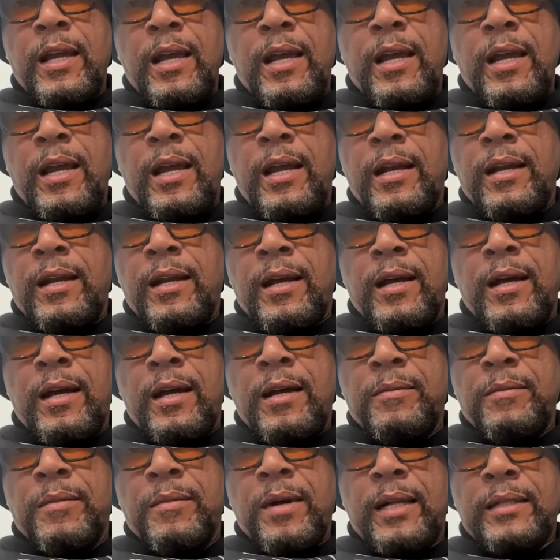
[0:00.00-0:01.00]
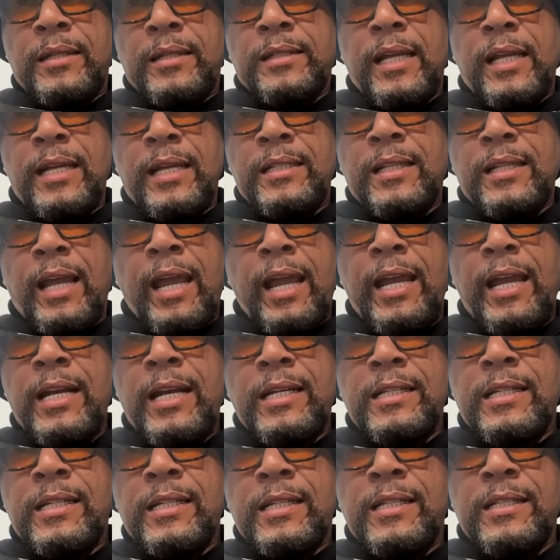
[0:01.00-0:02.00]
I think the
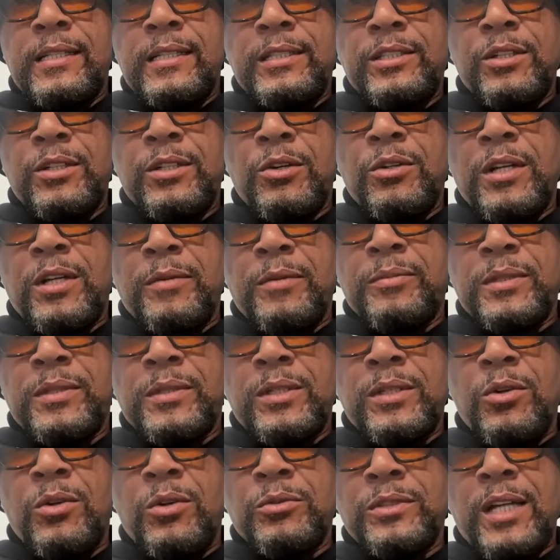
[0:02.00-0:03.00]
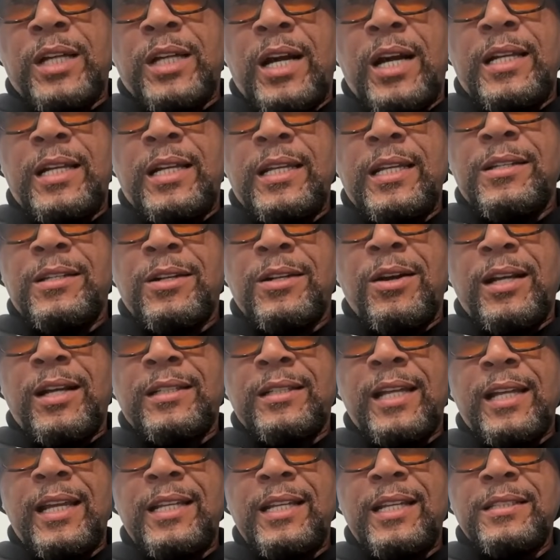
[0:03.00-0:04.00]
alien that showed up is Ohtani. You know, I
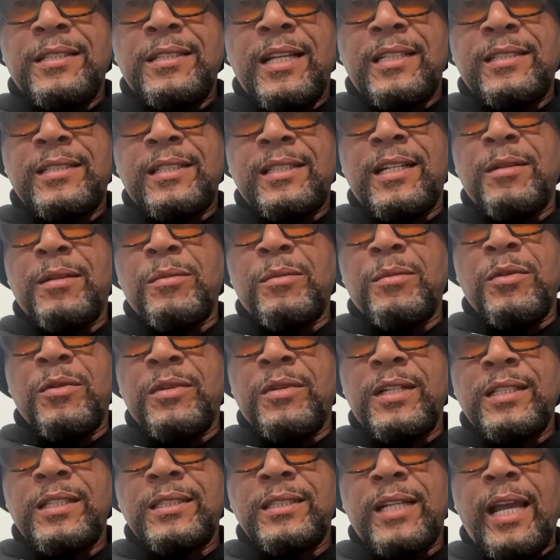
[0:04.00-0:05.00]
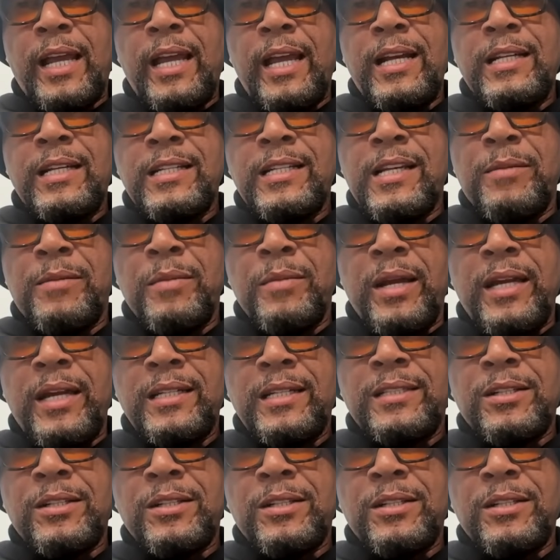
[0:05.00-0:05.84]
think they sent him over. He's an alien, man.